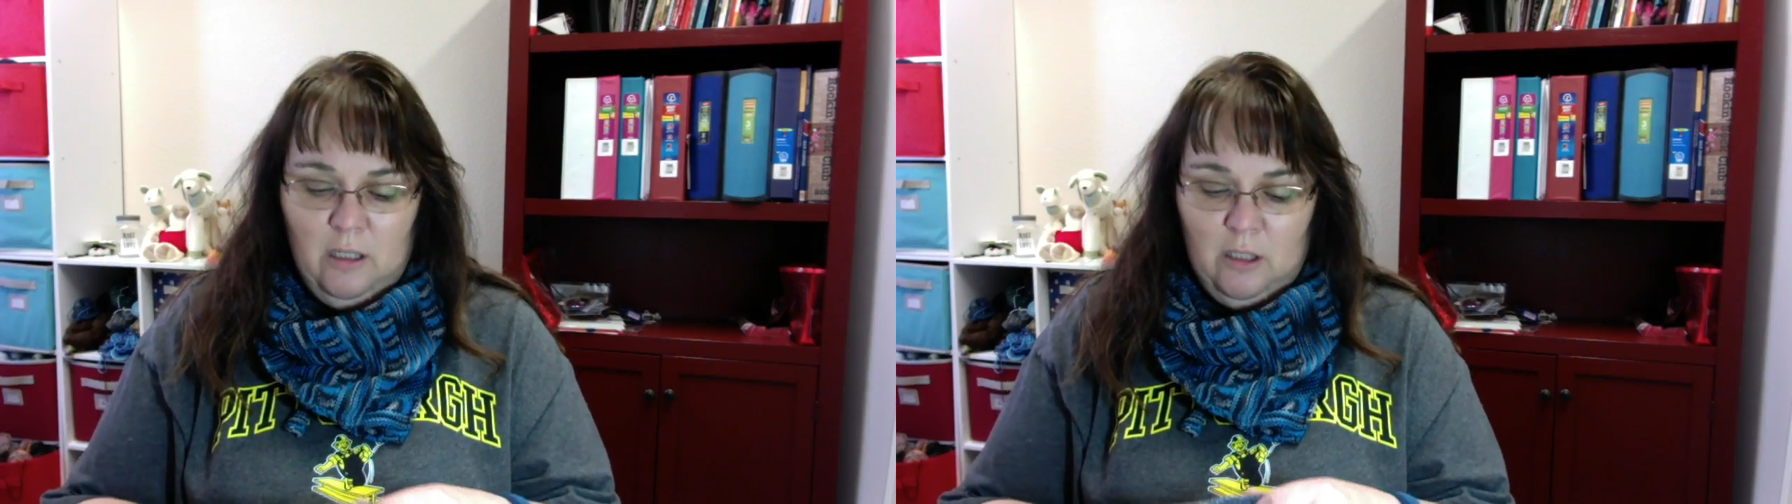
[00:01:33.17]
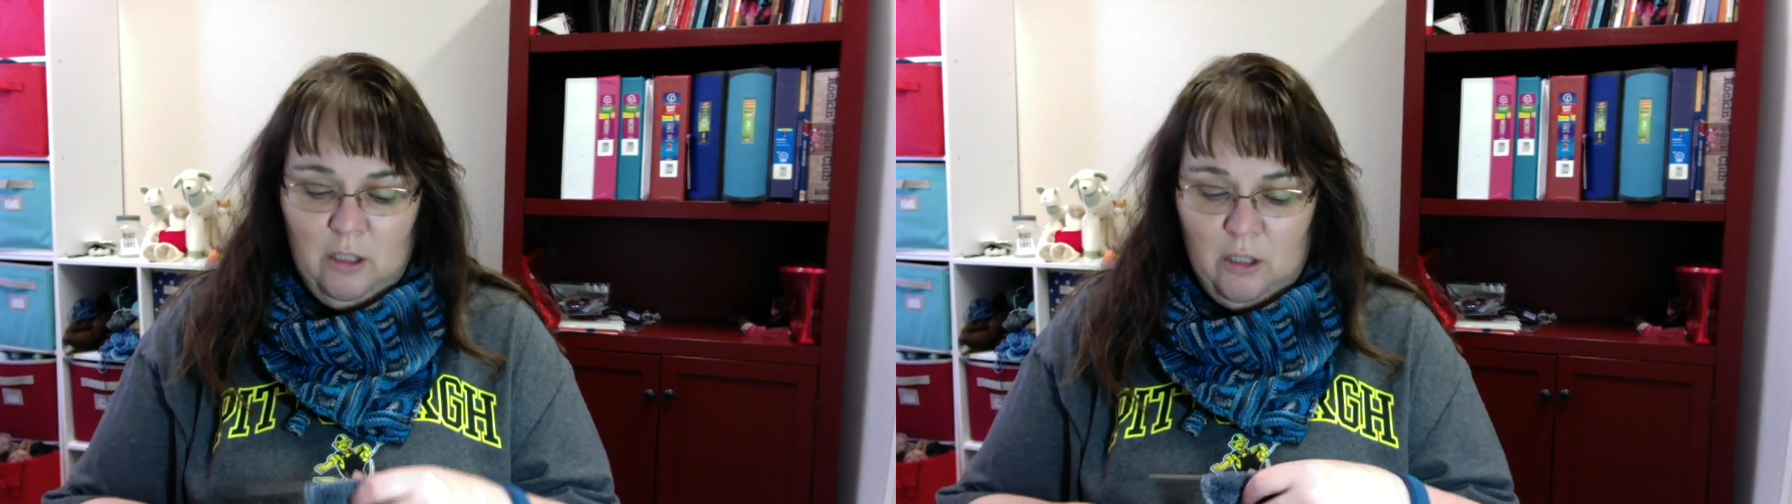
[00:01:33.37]

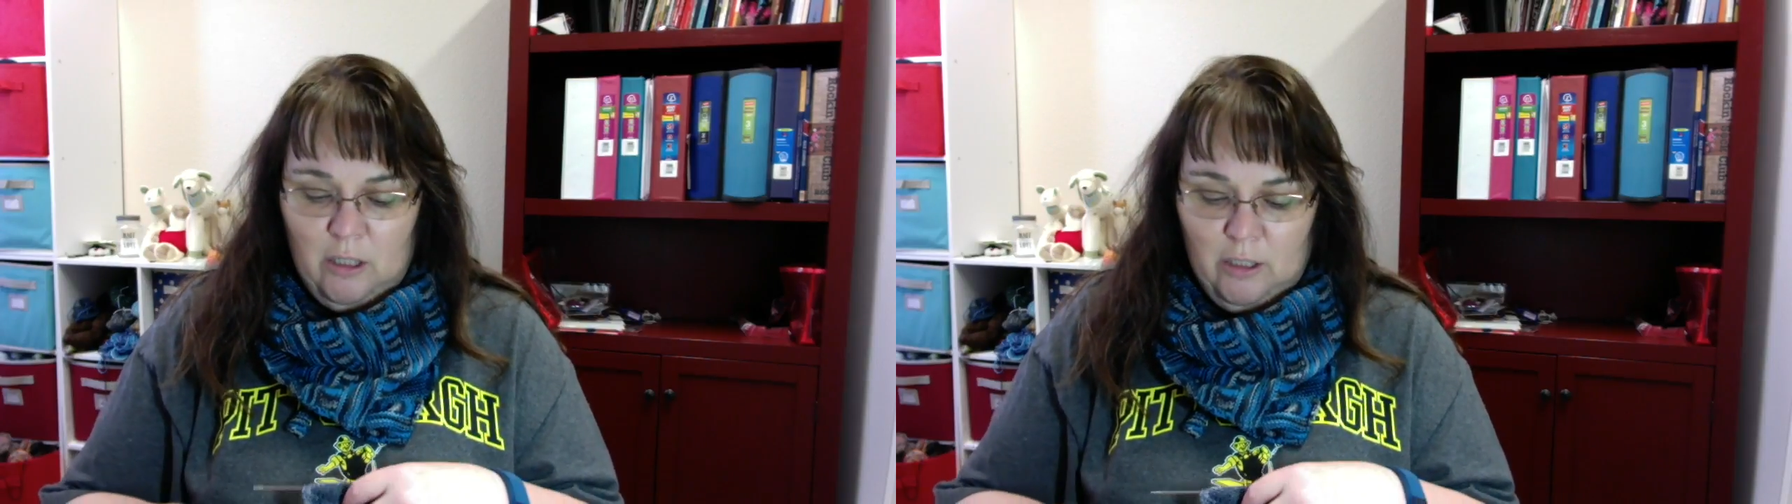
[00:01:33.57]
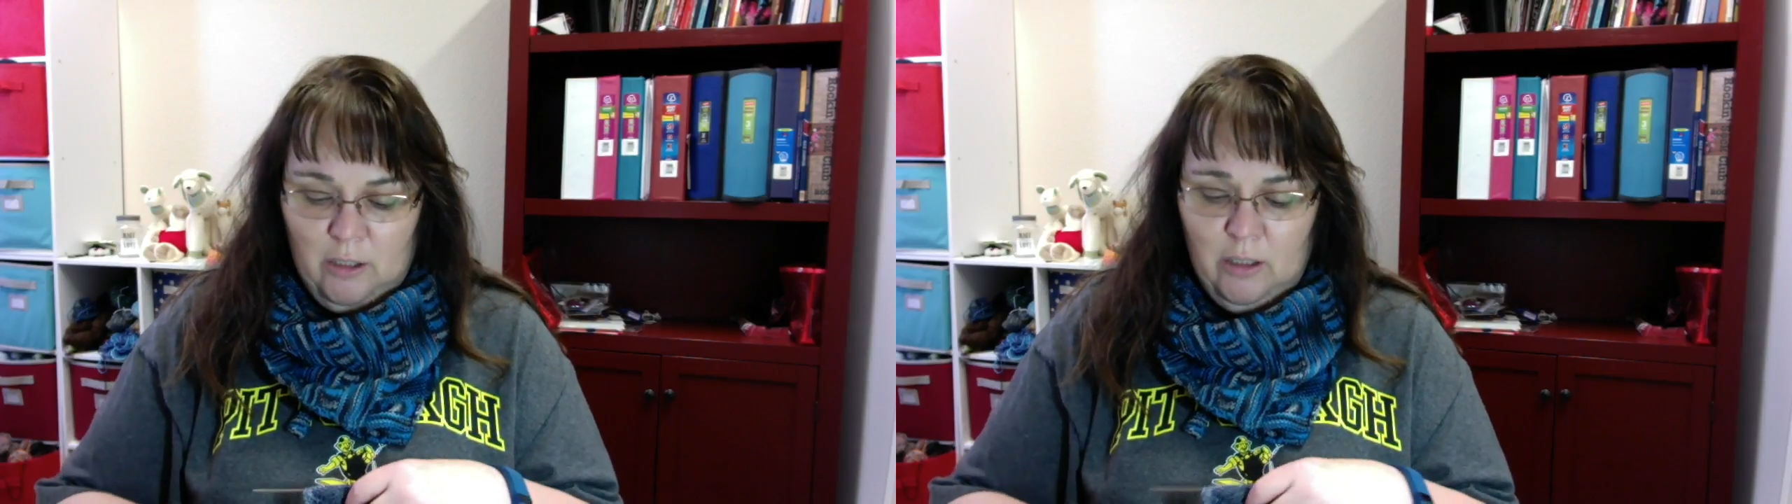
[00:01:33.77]

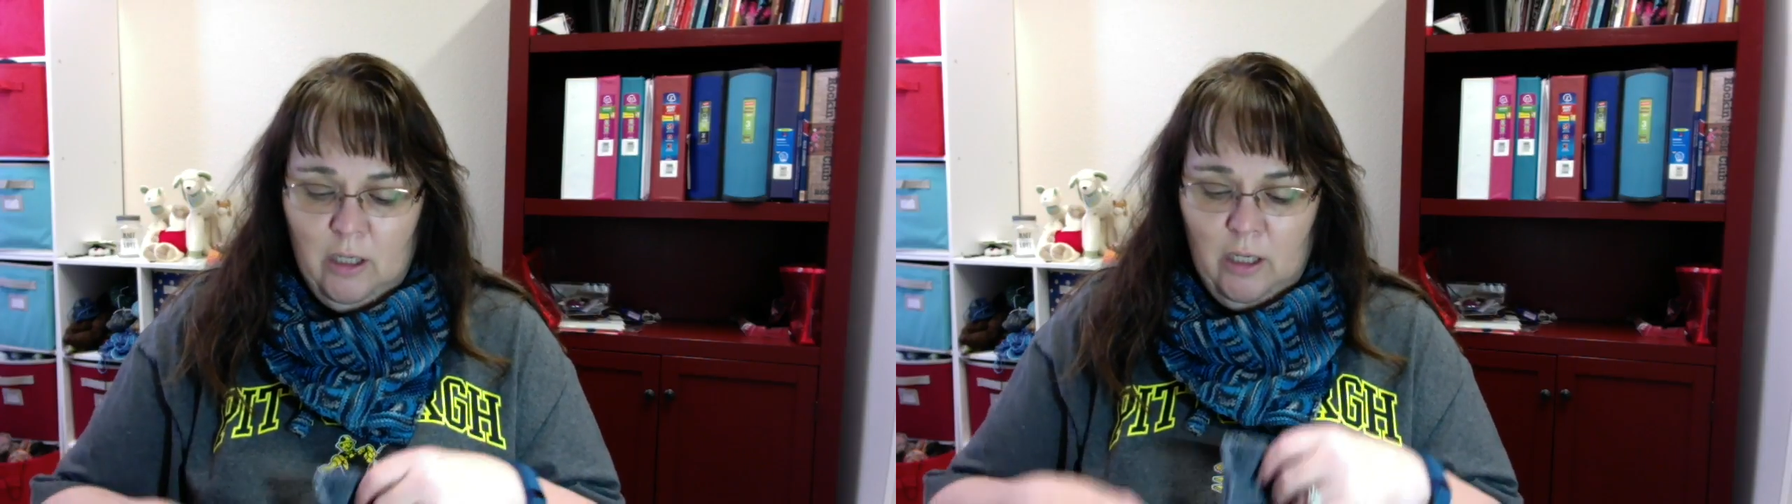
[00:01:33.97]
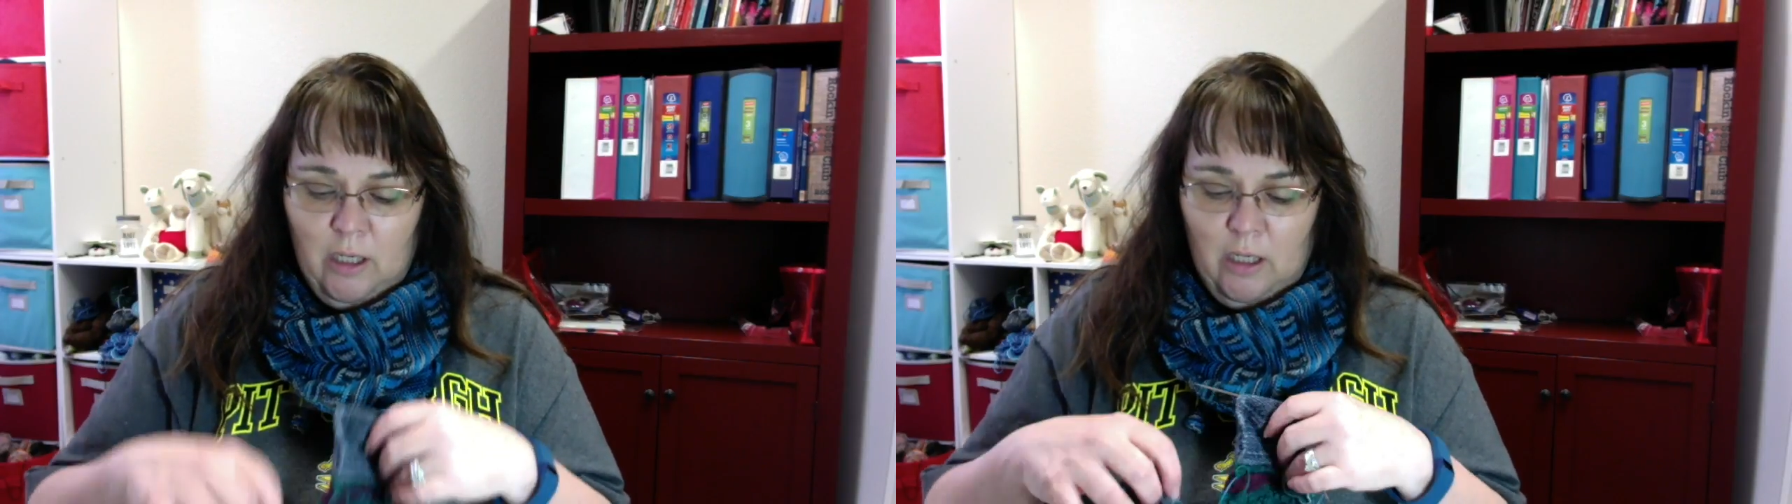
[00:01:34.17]
yarn.
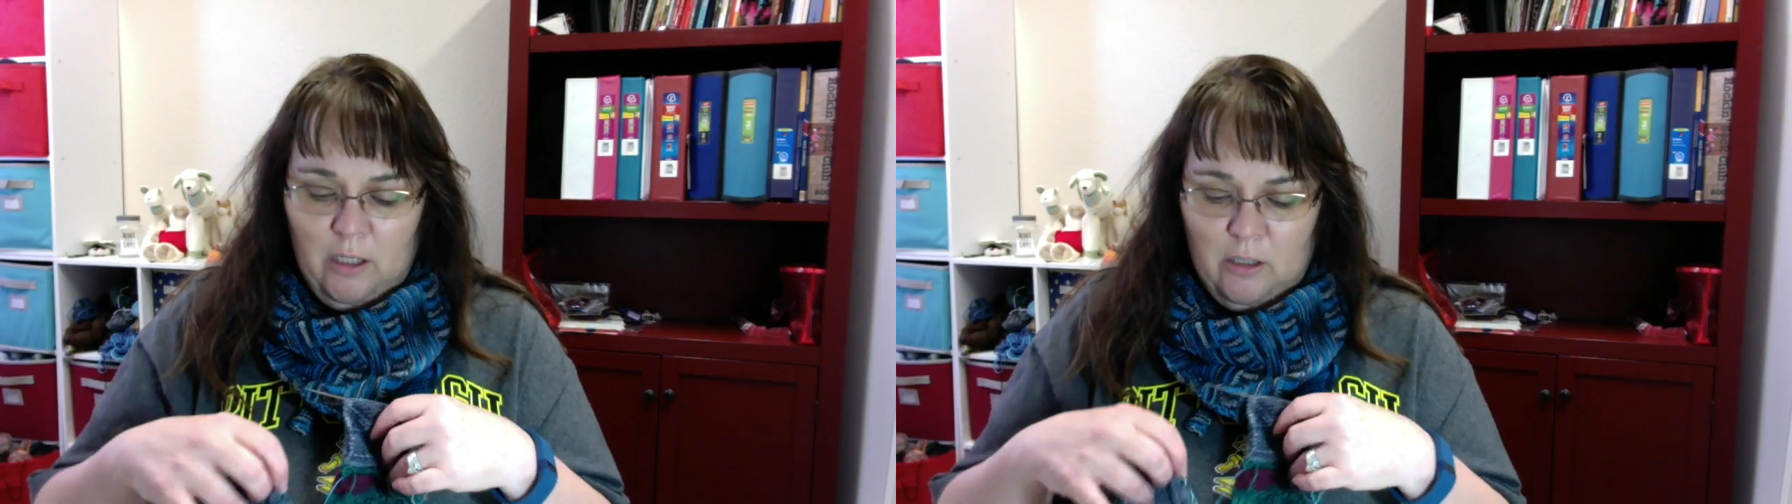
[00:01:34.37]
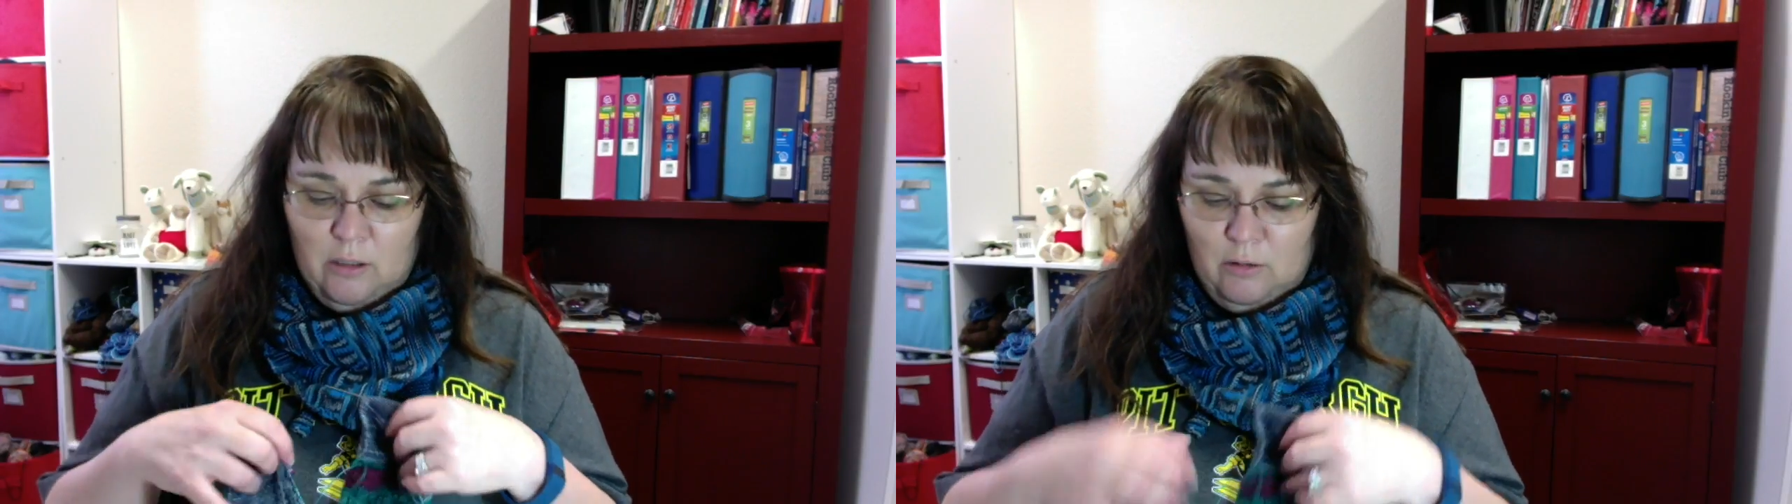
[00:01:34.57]
It
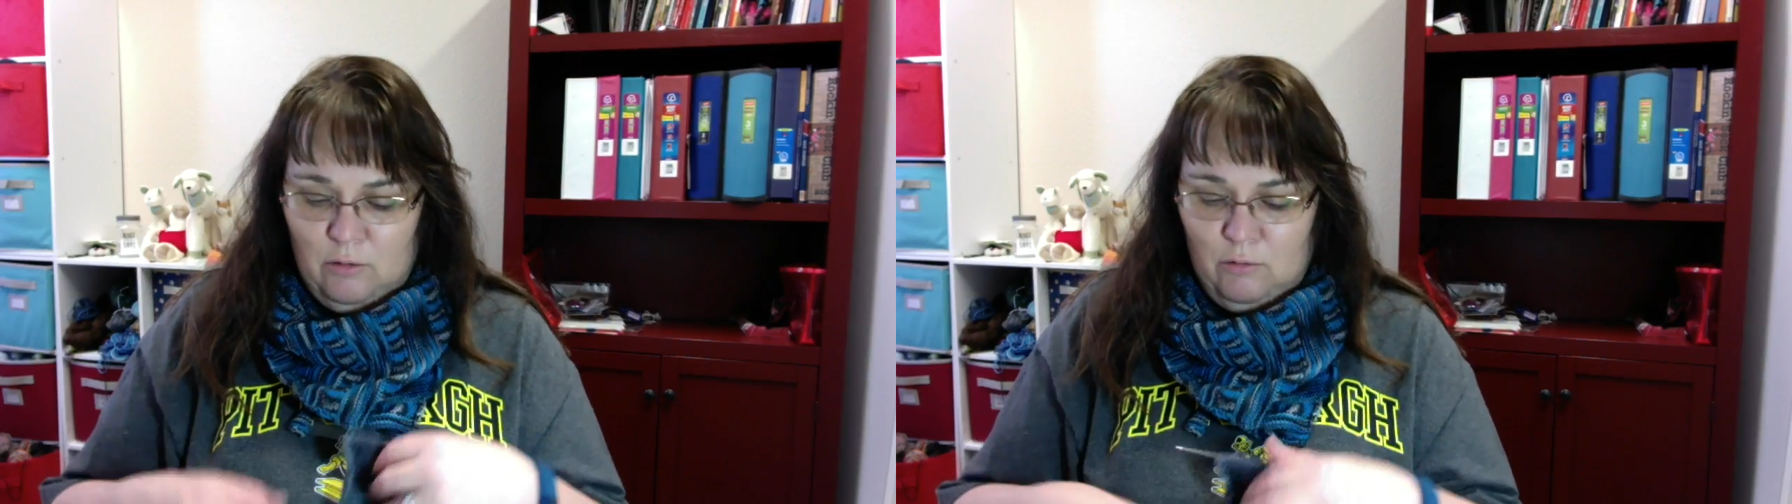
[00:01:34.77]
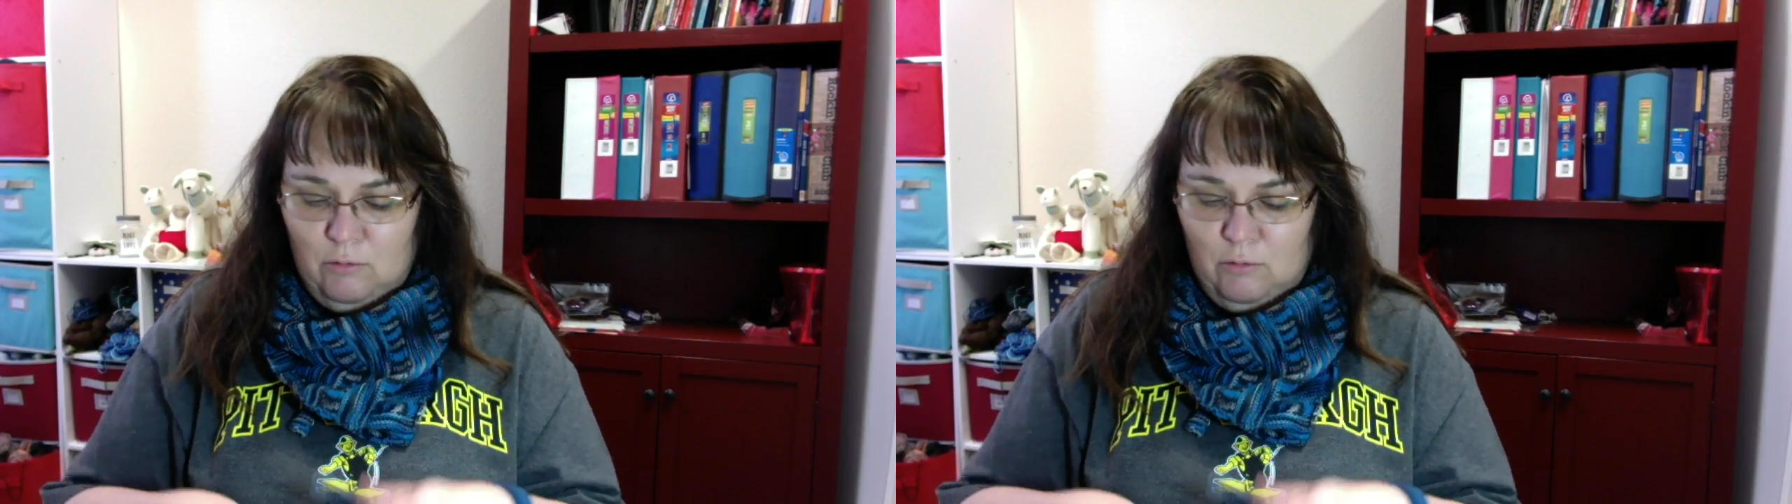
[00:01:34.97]
is,